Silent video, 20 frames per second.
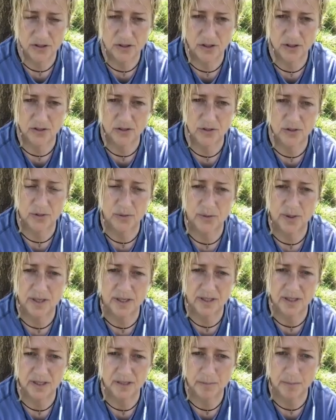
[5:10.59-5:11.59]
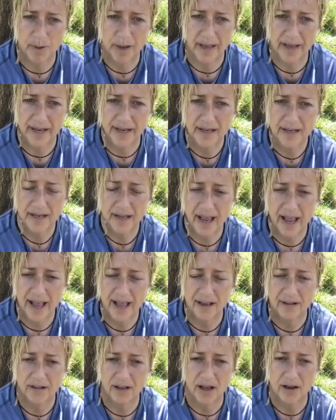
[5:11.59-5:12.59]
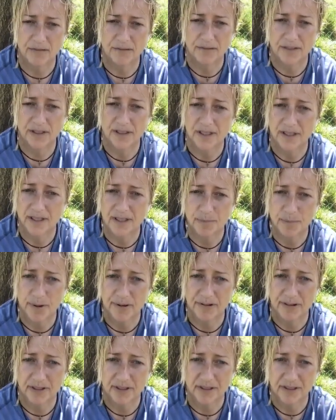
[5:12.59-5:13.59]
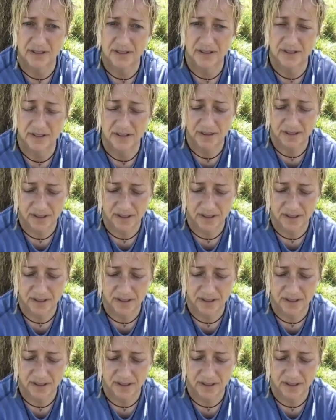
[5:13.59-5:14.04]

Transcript: just to explain how love is experienced